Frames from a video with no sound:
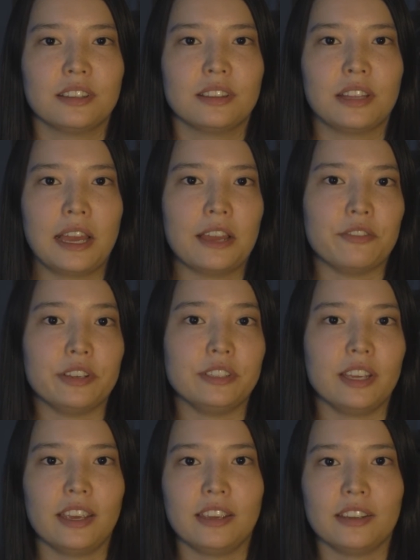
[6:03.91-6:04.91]
the
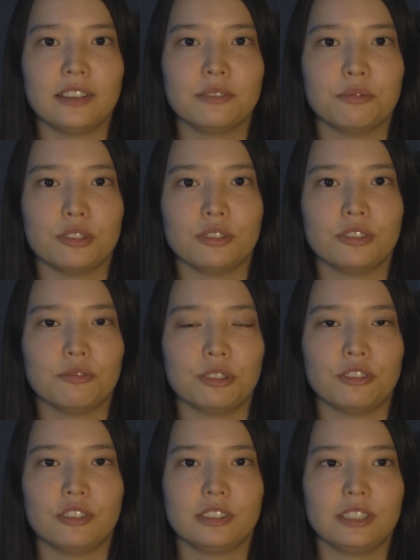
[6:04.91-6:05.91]
everyday, which
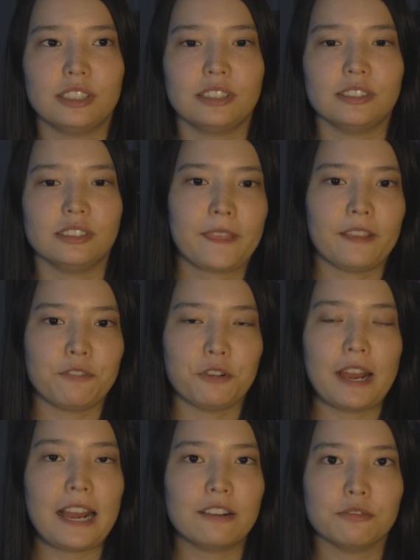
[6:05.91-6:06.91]
is, if you
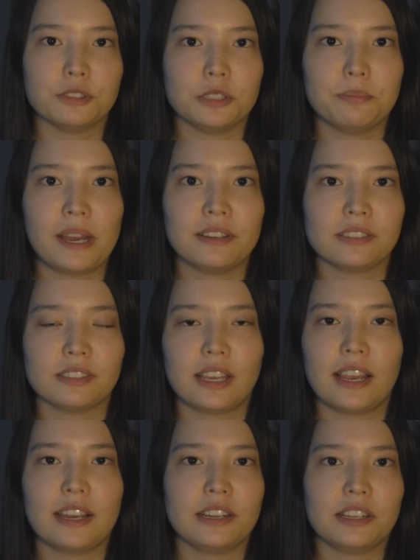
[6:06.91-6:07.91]
have really bad
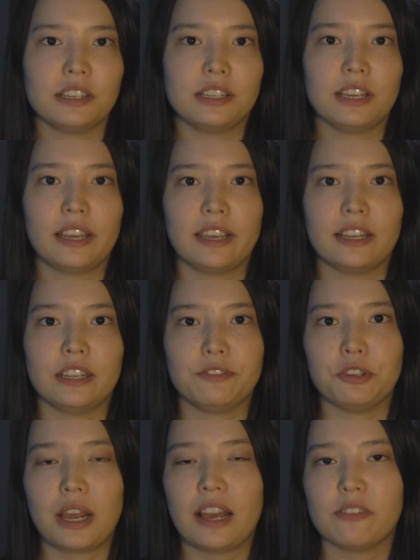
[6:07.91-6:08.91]
anxiety and
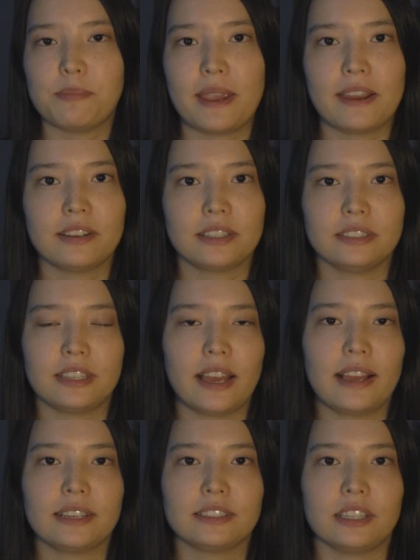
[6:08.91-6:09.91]
if you have panic
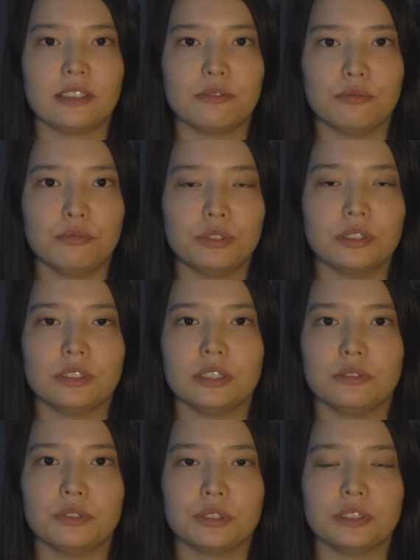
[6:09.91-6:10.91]
attacks, like
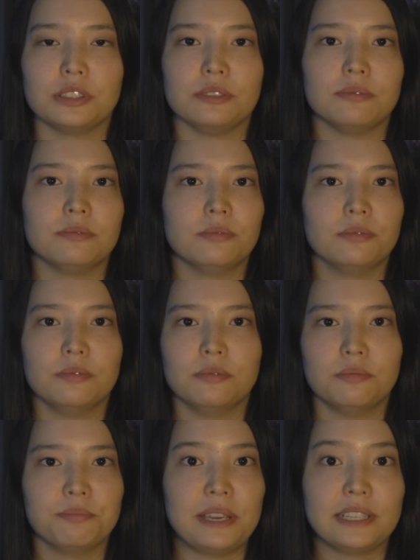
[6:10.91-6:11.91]
really, really
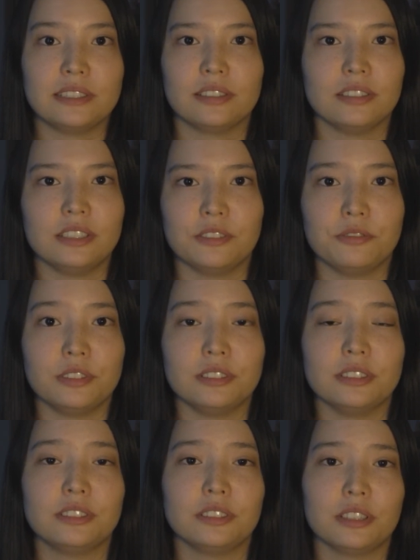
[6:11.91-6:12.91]
makes the
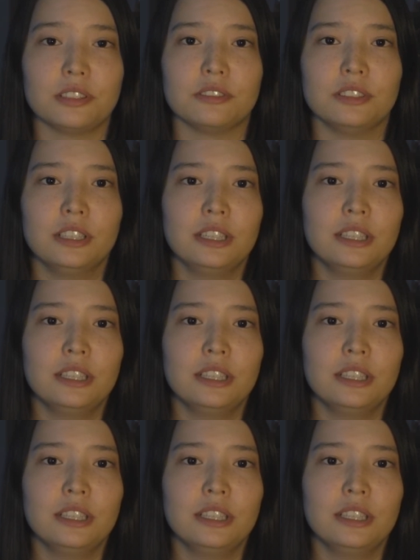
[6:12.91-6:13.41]
difference. So